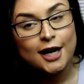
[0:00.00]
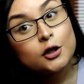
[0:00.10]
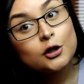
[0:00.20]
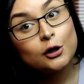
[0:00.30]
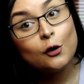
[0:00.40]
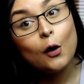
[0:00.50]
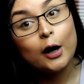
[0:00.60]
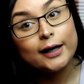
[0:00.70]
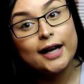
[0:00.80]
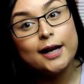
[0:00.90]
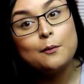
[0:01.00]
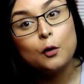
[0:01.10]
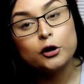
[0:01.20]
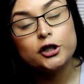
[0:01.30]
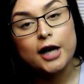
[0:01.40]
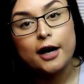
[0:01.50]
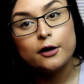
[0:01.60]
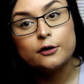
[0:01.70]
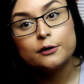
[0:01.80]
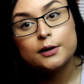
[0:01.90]
So you are getting more
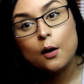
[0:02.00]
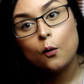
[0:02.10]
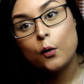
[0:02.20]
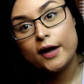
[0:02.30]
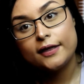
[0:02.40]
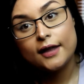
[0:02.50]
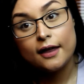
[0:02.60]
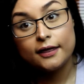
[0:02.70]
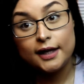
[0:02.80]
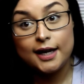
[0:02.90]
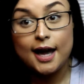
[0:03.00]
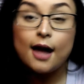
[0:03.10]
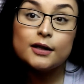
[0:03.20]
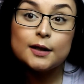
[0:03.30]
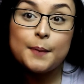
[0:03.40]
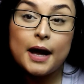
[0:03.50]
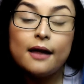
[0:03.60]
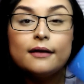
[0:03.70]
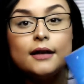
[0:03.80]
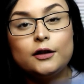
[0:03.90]
shadows with the Elsa
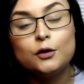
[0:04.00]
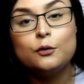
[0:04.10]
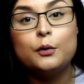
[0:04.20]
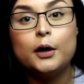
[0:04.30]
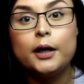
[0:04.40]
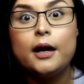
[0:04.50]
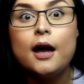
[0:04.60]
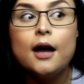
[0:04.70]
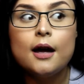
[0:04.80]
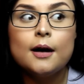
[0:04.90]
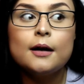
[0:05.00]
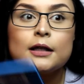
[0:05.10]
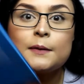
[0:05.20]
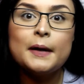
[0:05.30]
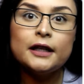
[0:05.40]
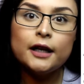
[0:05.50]
palette than you would spending